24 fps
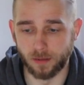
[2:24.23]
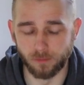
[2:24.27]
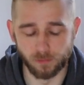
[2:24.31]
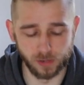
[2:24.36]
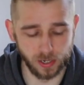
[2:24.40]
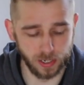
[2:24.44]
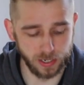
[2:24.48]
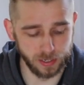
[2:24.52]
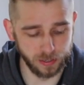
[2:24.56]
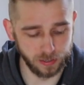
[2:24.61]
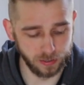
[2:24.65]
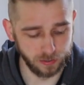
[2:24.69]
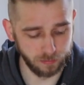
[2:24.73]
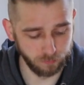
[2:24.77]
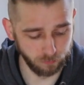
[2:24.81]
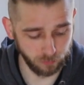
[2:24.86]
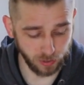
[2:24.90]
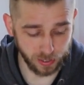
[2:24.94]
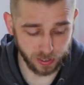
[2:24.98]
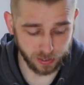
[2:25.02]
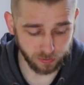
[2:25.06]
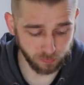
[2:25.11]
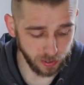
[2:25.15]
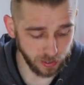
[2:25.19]
I'm really,
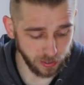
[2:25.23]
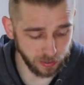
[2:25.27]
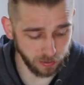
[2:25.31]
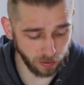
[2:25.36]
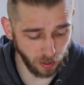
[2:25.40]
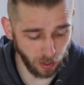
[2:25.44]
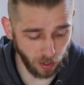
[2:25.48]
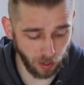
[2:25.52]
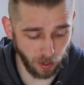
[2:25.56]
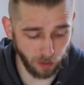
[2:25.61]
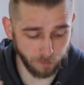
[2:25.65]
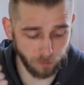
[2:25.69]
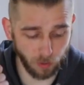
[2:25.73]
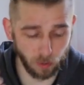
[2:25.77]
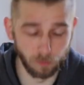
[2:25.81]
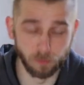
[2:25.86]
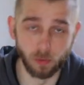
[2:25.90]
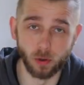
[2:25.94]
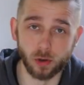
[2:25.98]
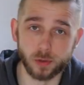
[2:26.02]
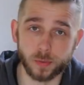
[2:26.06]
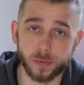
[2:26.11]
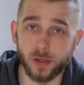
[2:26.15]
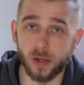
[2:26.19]
really, really on
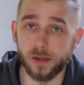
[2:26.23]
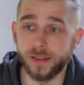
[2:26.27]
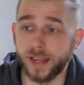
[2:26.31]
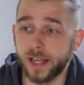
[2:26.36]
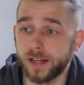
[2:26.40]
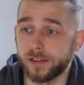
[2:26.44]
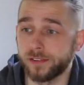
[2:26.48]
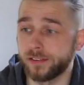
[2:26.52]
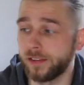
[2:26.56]
board with doing that.